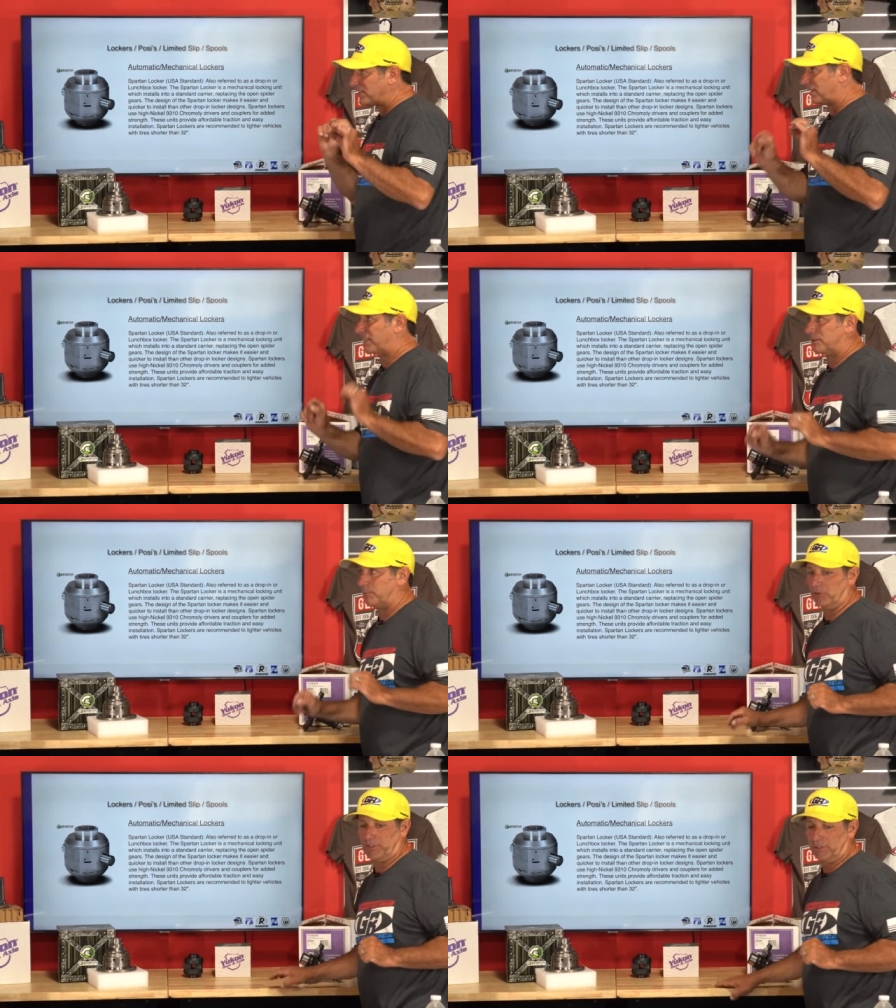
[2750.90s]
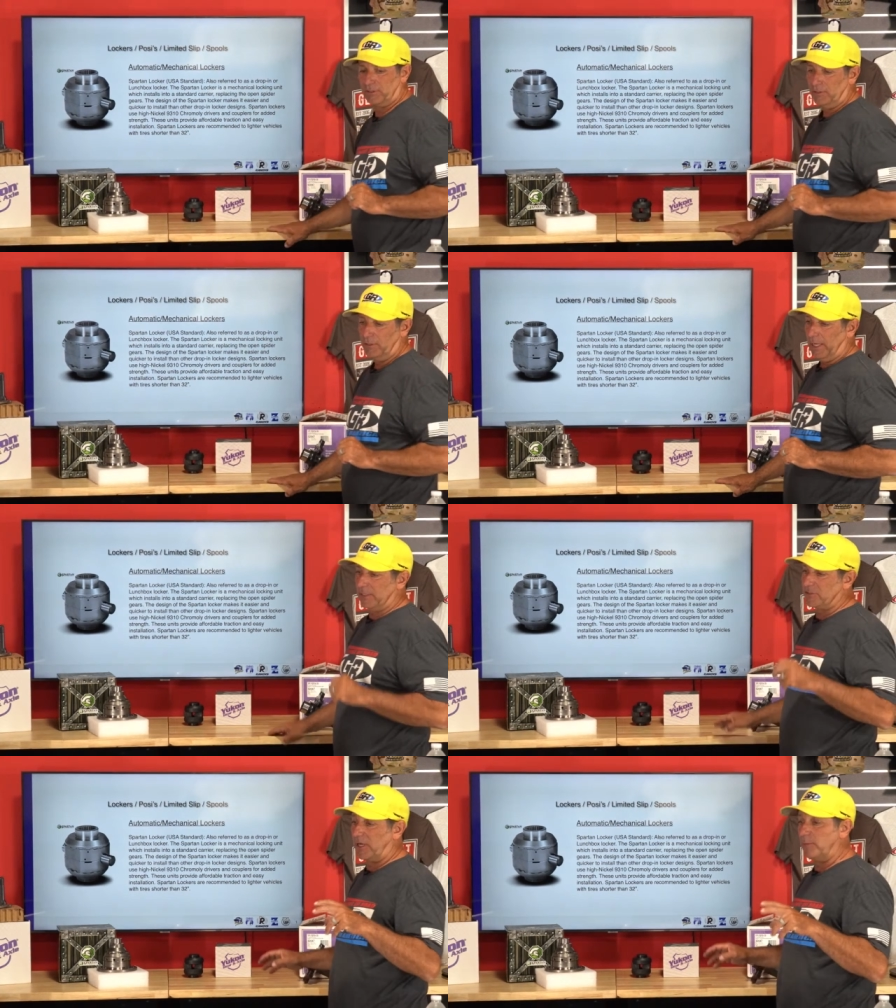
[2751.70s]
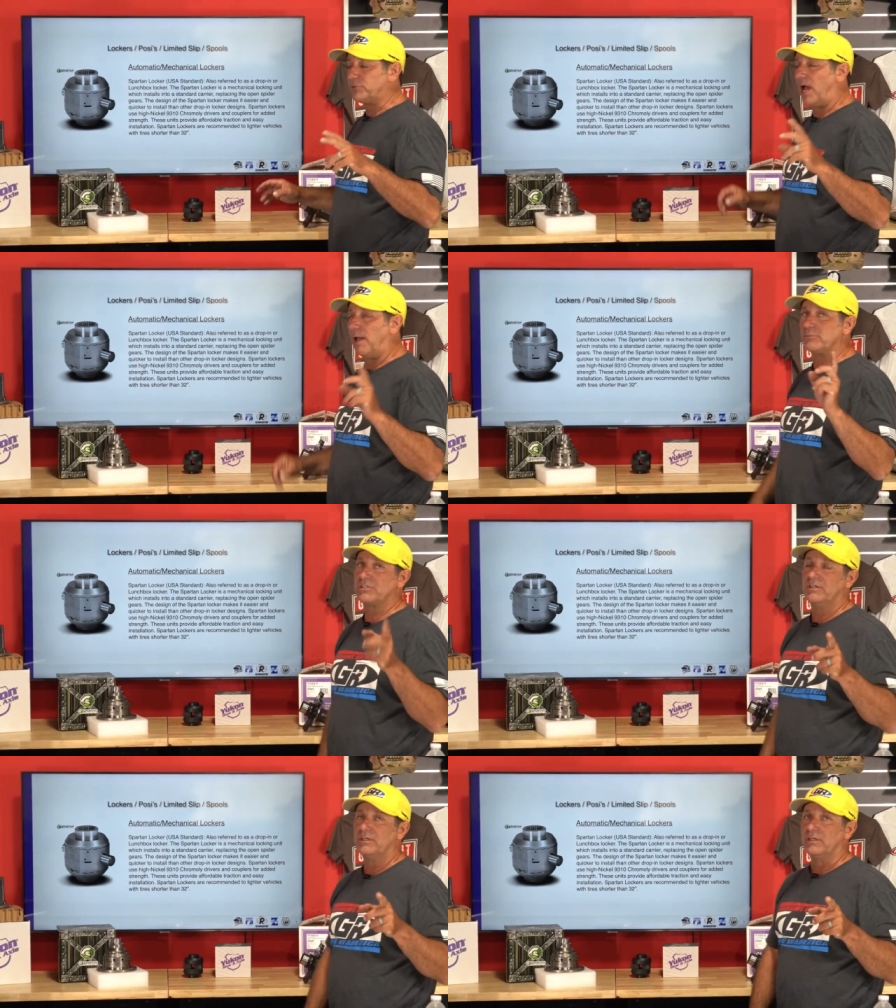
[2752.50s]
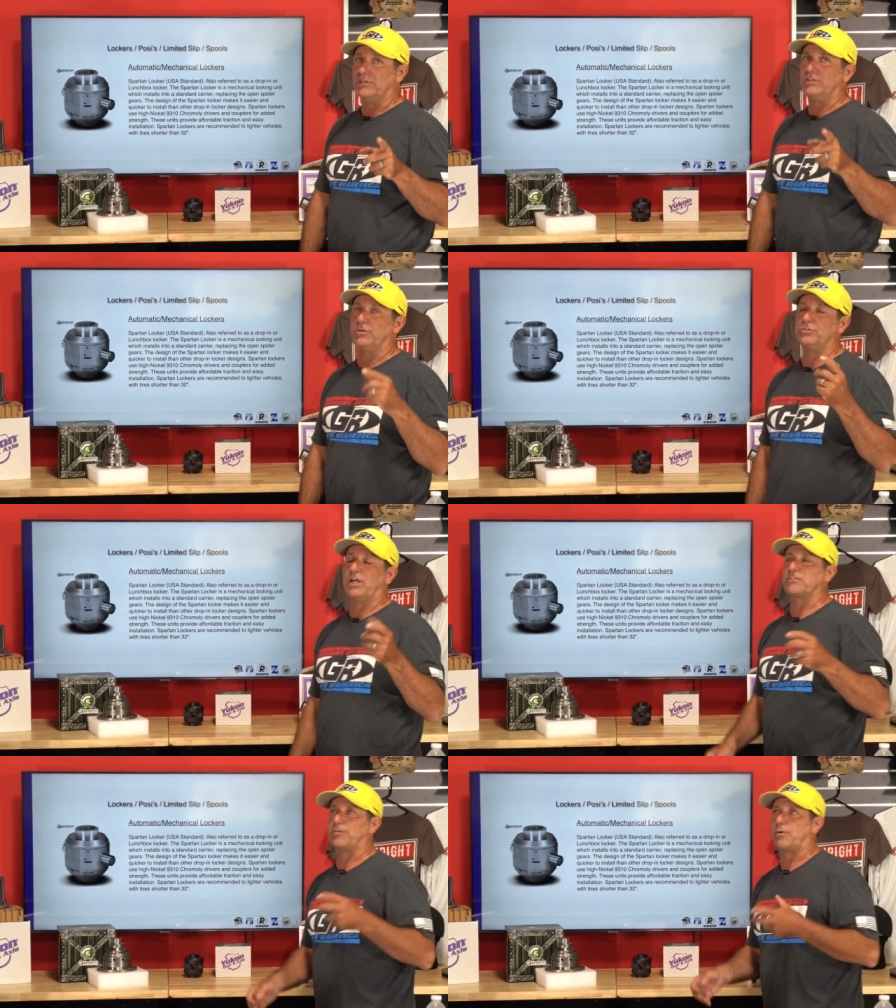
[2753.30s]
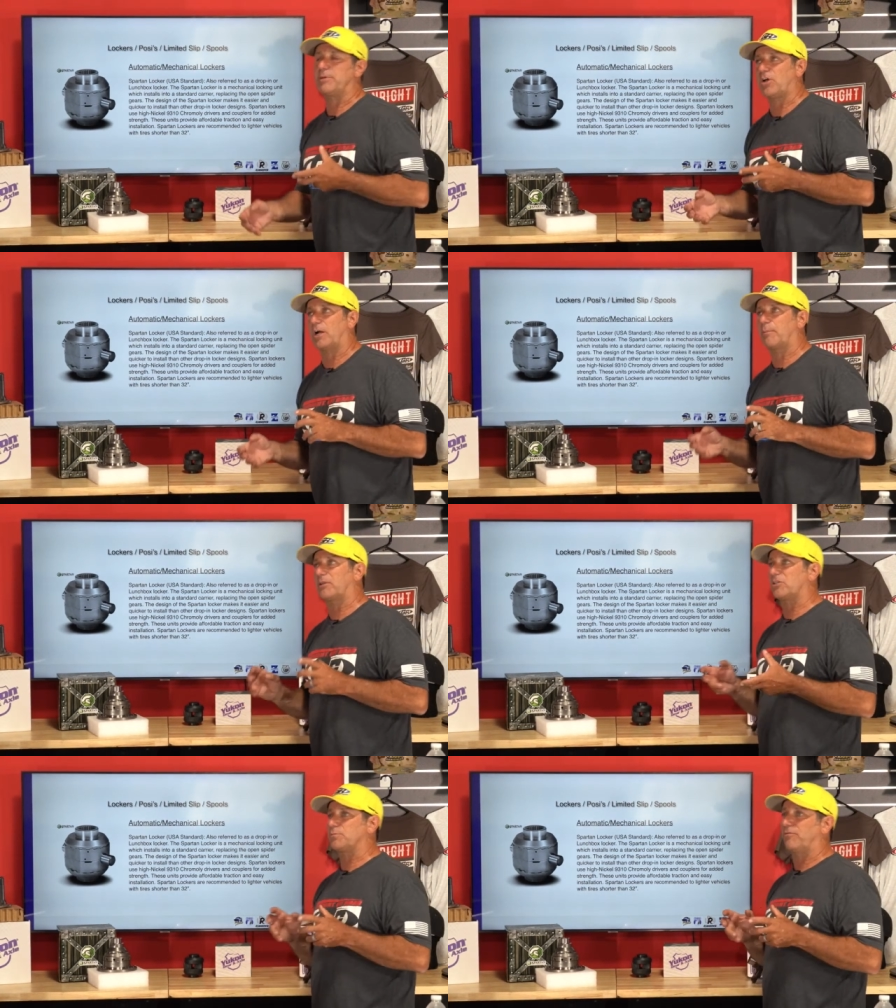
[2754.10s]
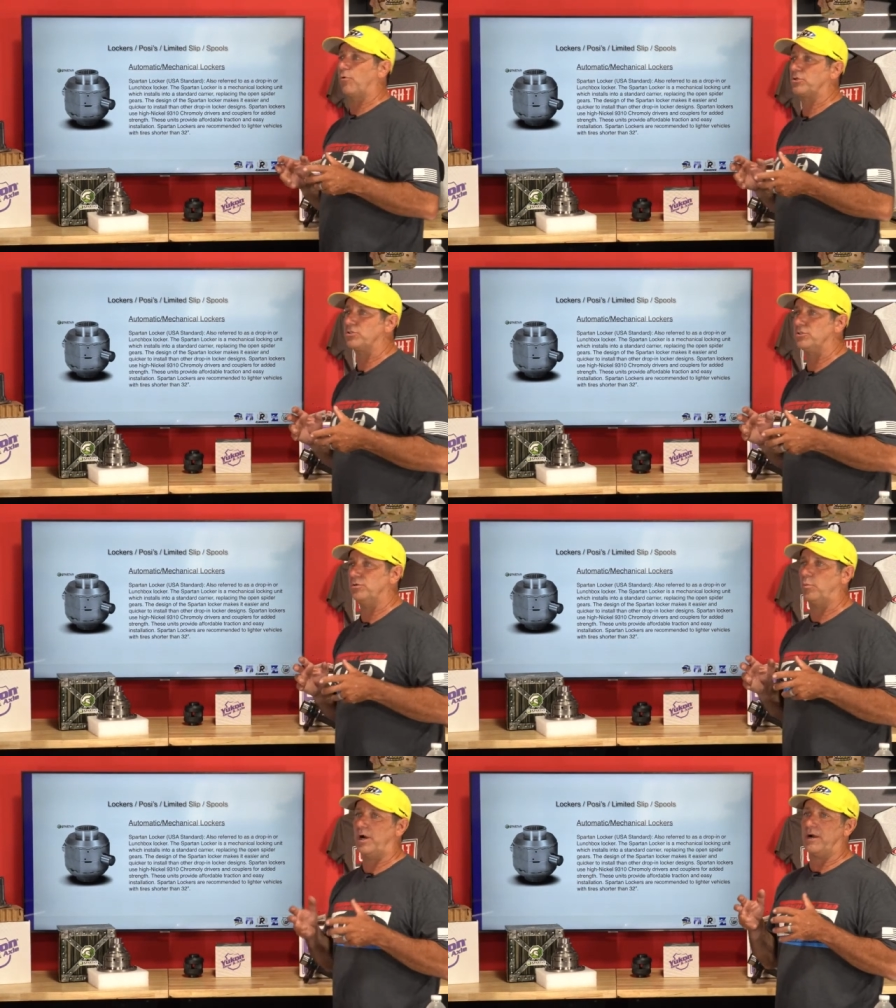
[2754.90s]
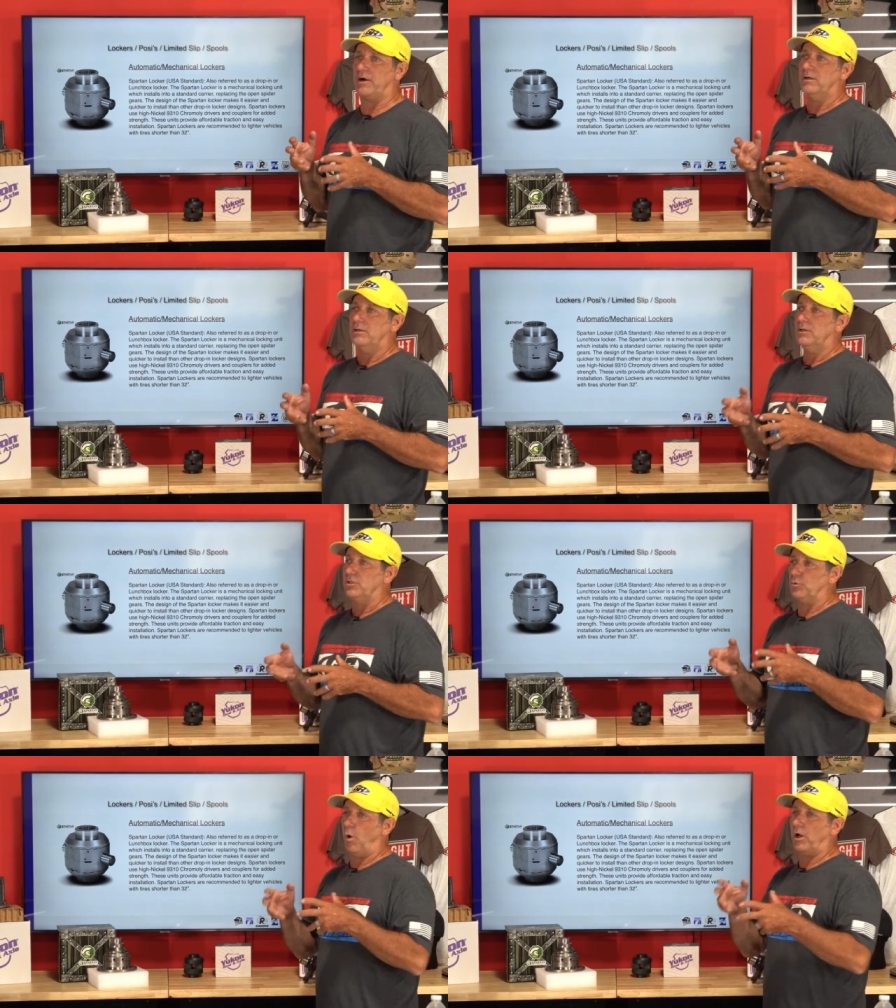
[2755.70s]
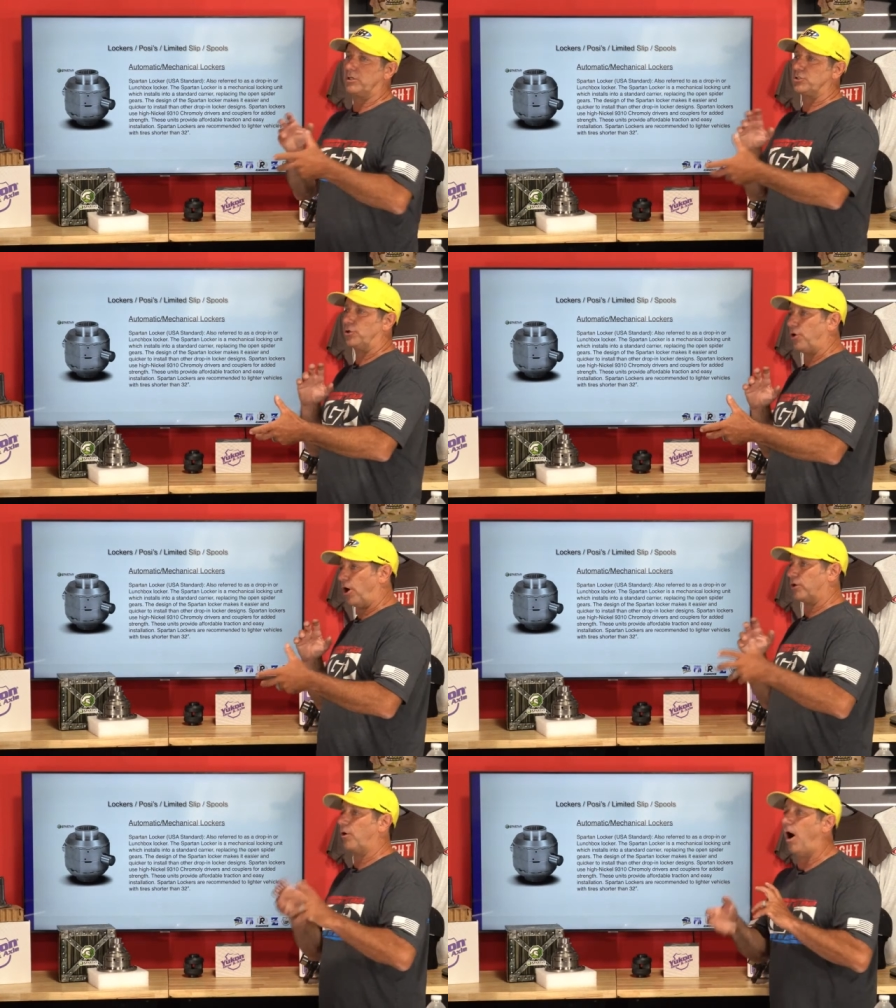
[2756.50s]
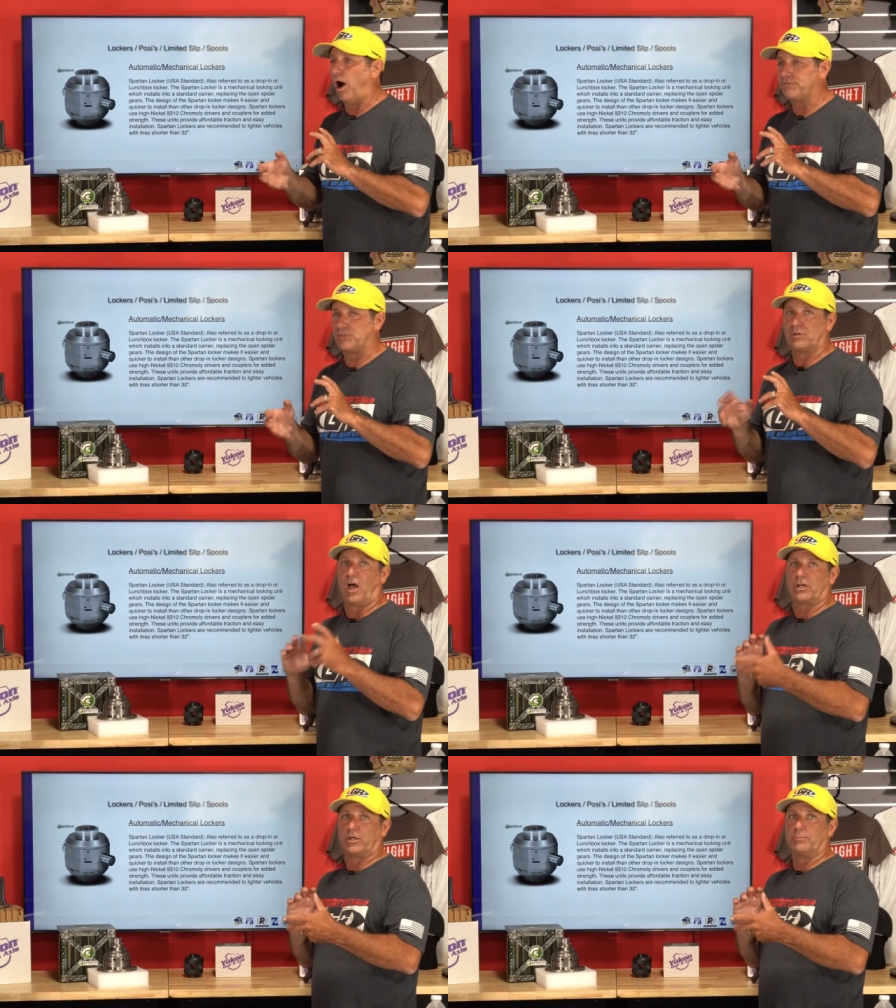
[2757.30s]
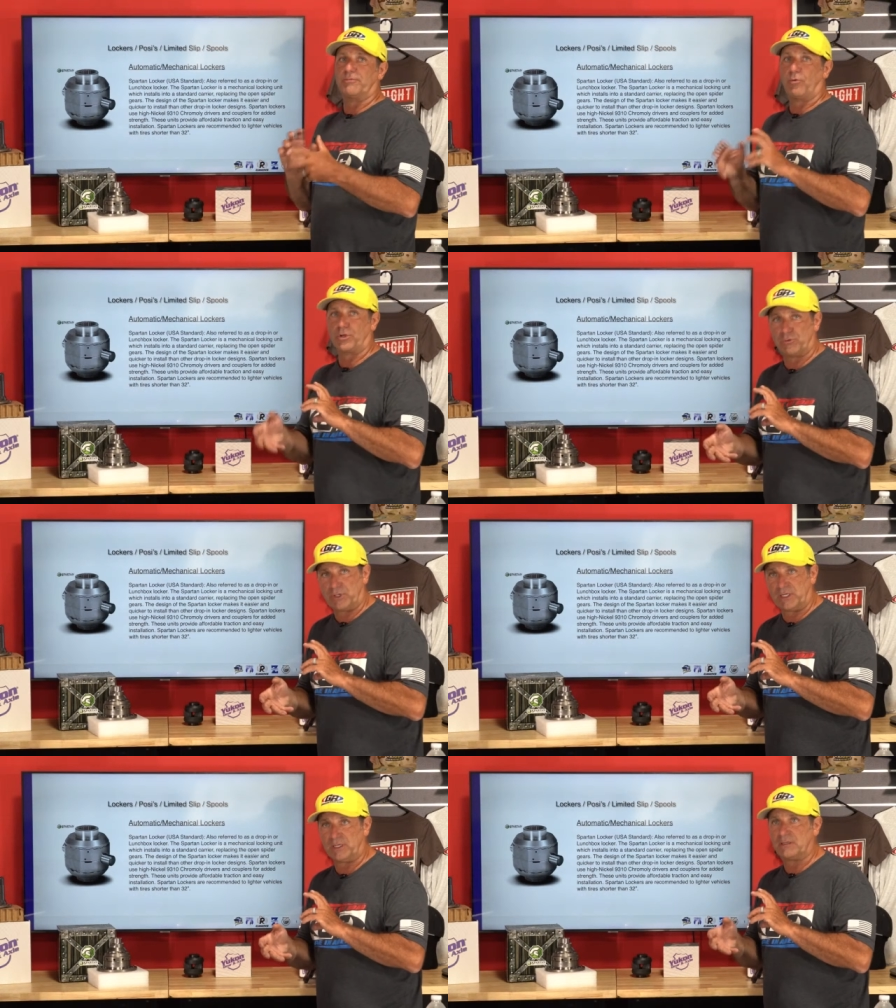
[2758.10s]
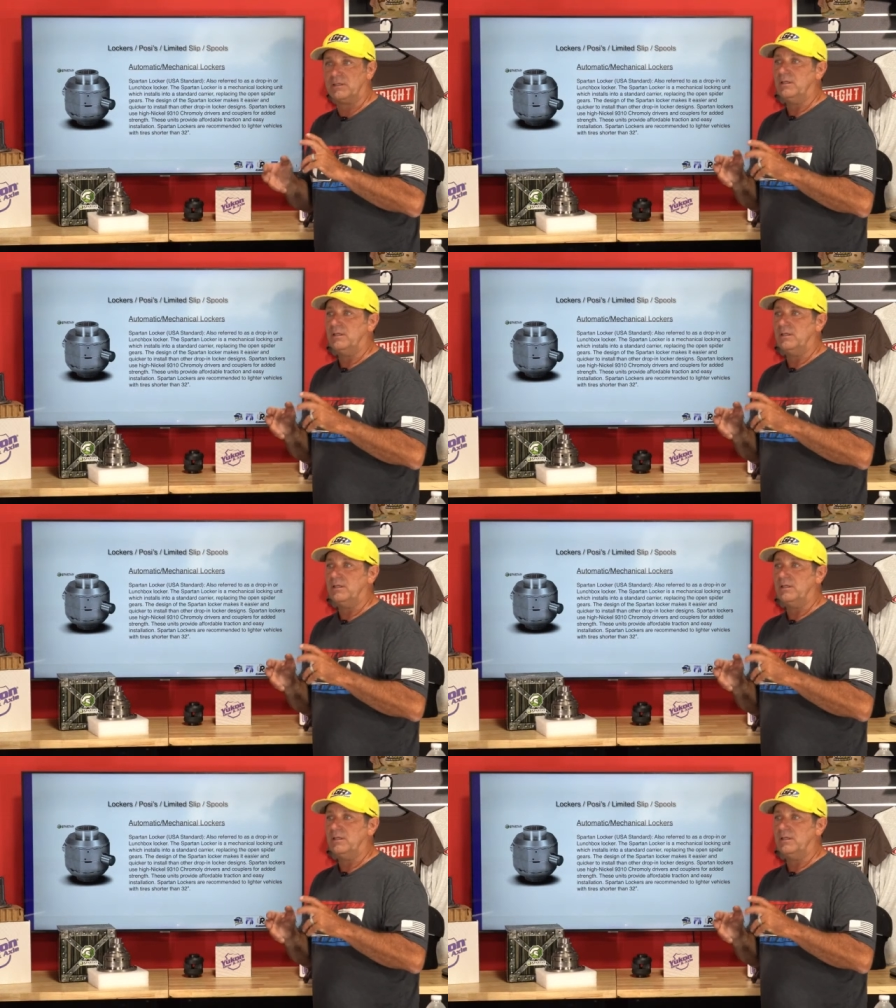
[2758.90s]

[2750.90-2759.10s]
selectability. Yep. And sometimes you know, you guys have heard me talk about this before too, where you want to turn on or off your locker before you need it.